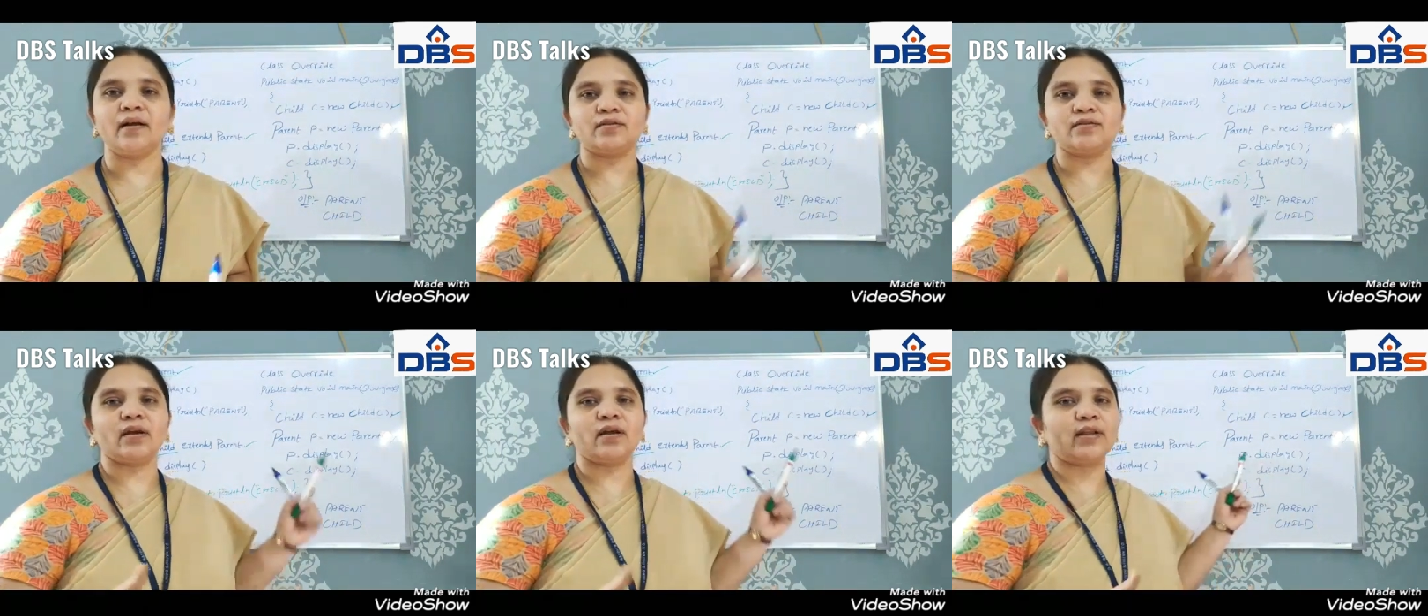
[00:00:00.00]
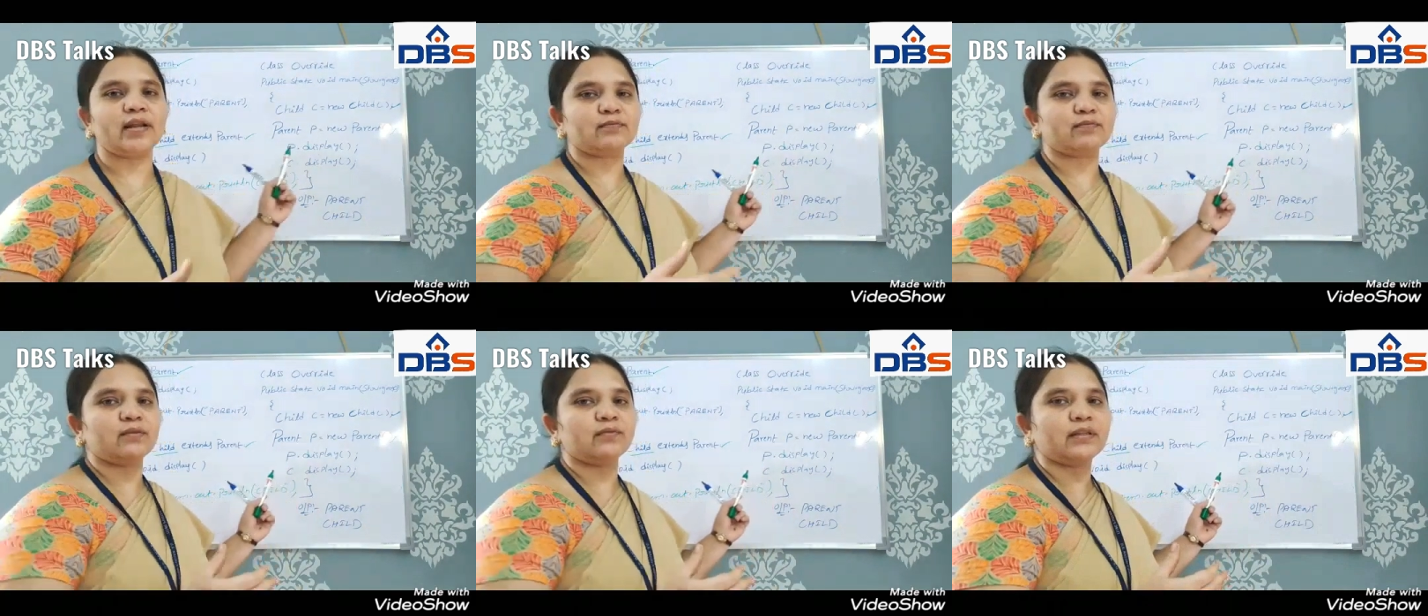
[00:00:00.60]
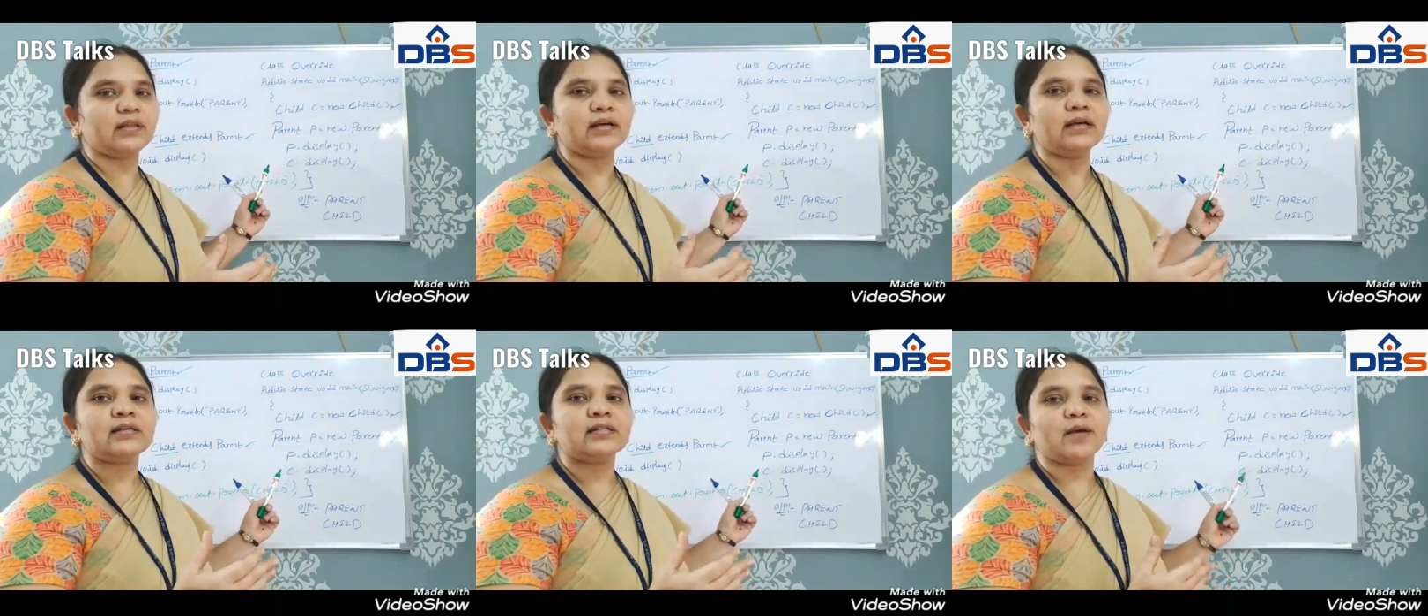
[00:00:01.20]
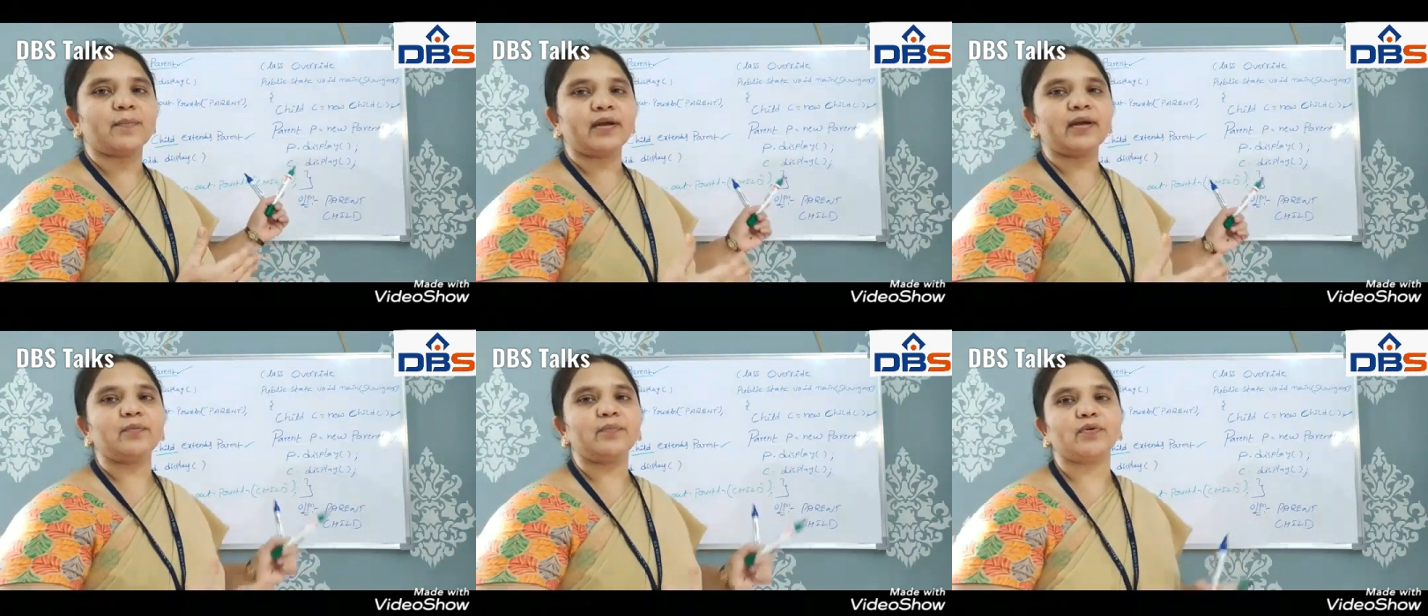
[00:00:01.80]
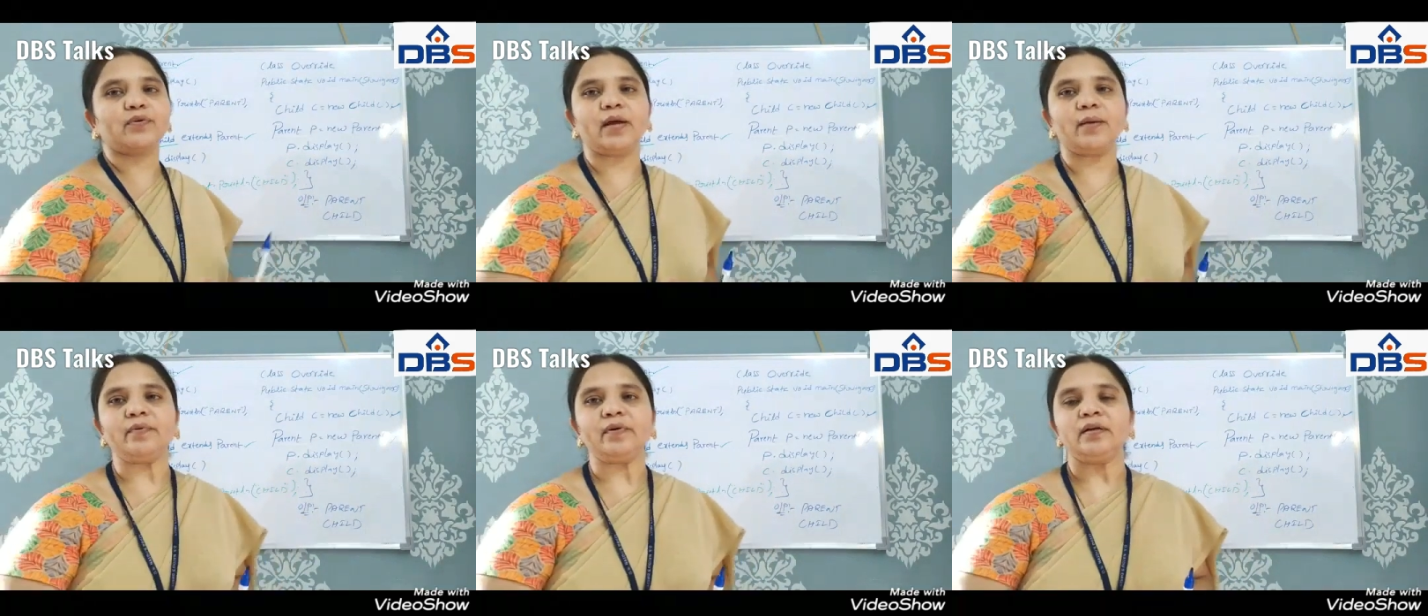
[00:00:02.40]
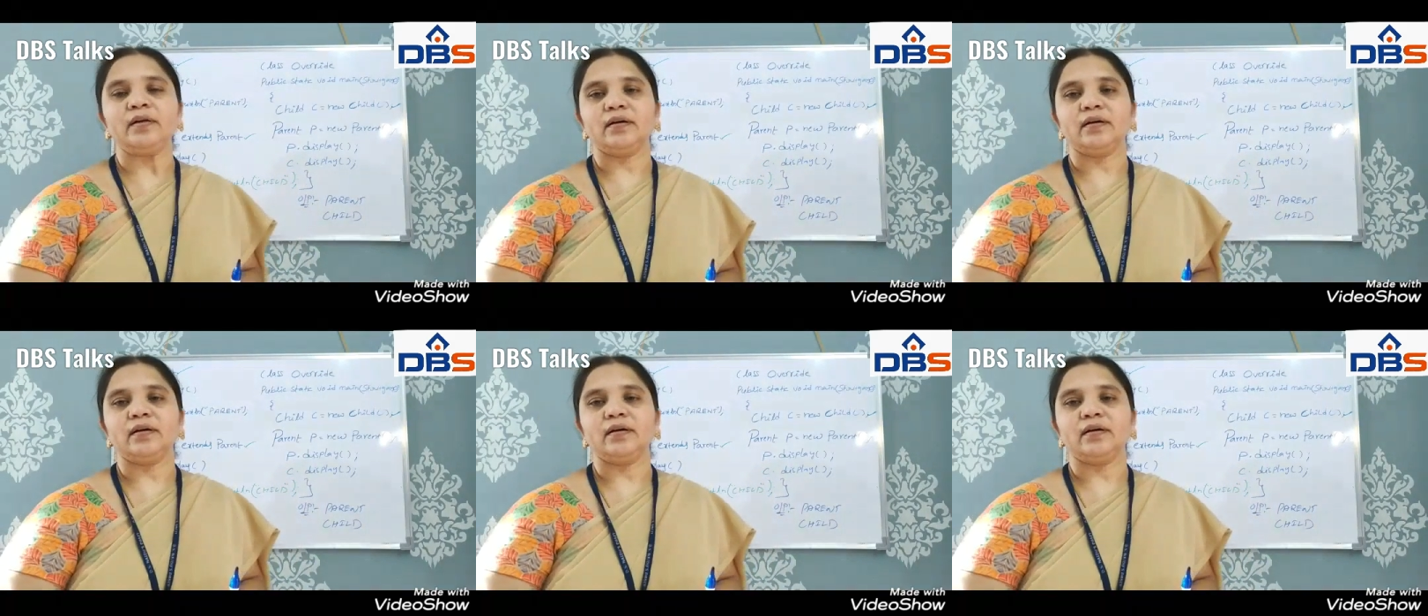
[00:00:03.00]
and also I will explain with the separate program